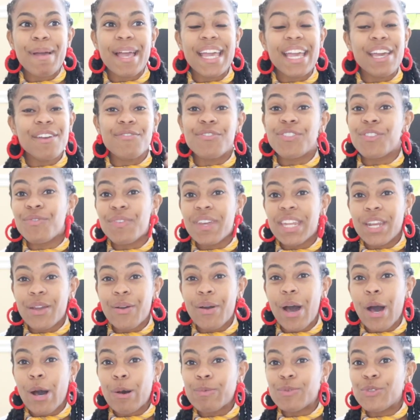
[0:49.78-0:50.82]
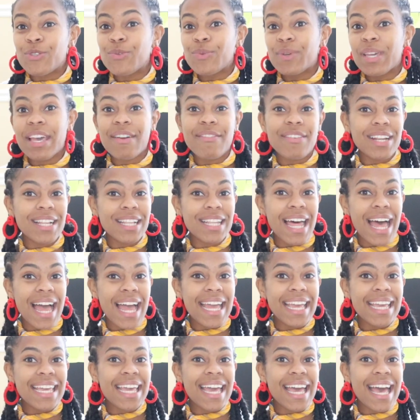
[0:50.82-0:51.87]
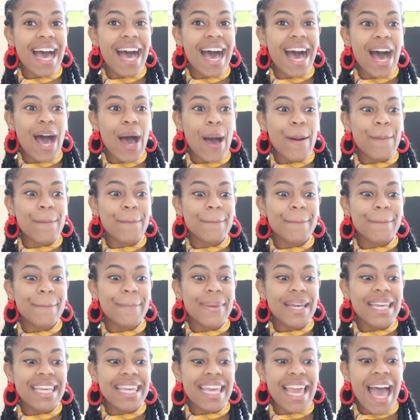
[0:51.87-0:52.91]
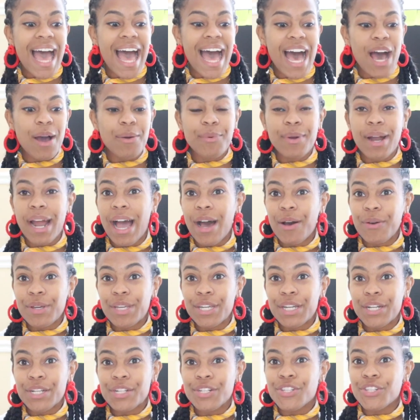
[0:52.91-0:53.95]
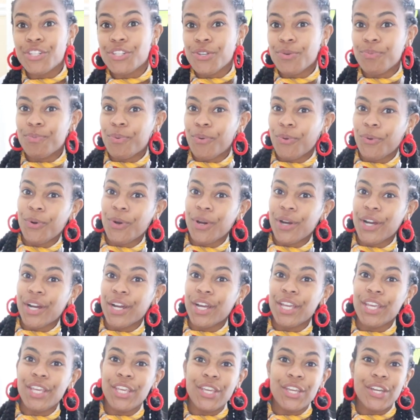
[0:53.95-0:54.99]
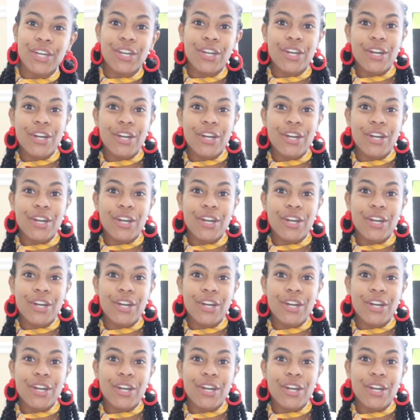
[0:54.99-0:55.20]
If the video helps you, give it a like. Yeah, we're out here, support your